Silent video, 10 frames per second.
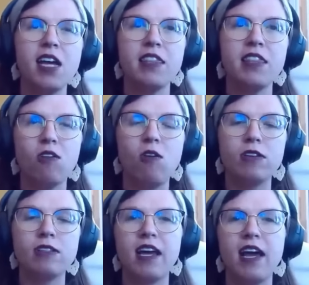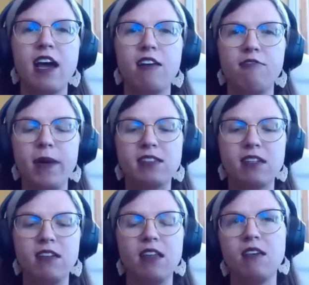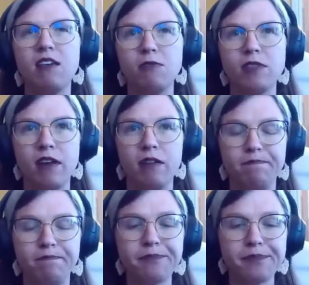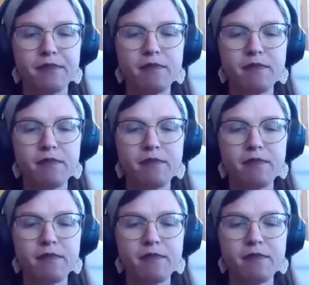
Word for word: and that the goal is to have basically those um,